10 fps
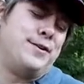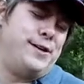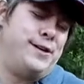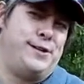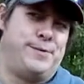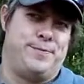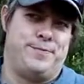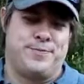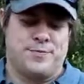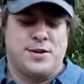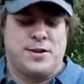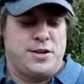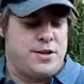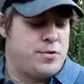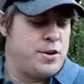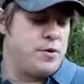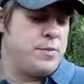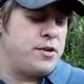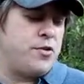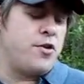Well, we've
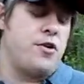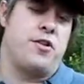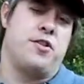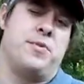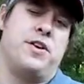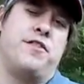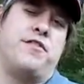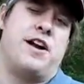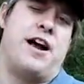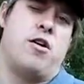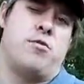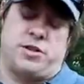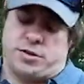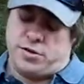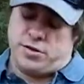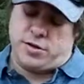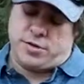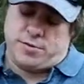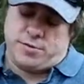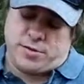been going on a little bit over an hour with this cook,
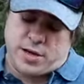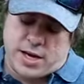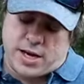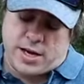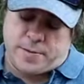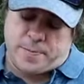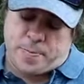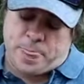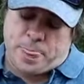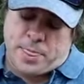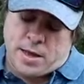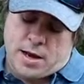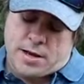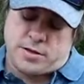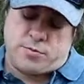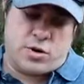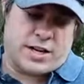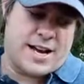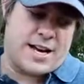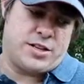and I just want
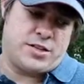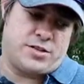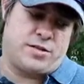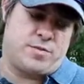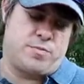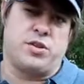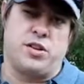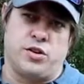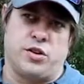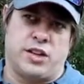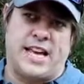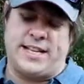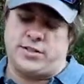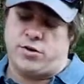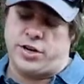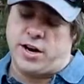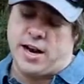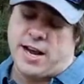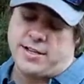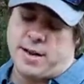to kind of just put a little glaze on here, guys.